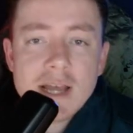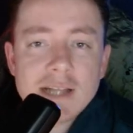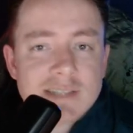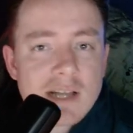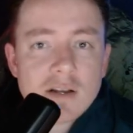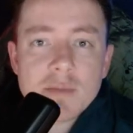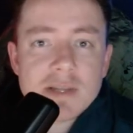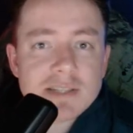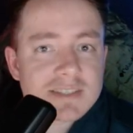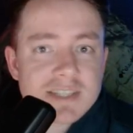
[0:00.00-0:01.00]
It's not going to be
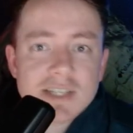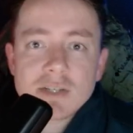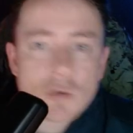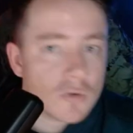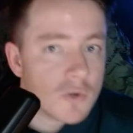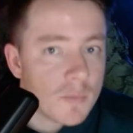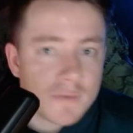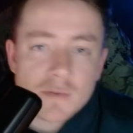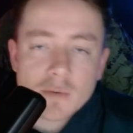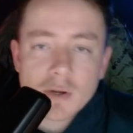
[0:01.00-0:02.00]
a signal group,
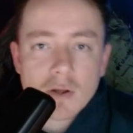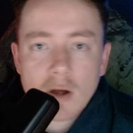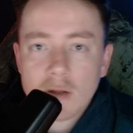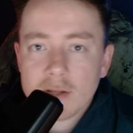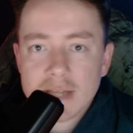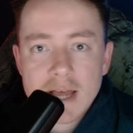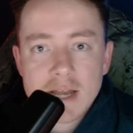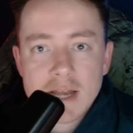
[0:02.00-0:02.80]
if you want to call it that.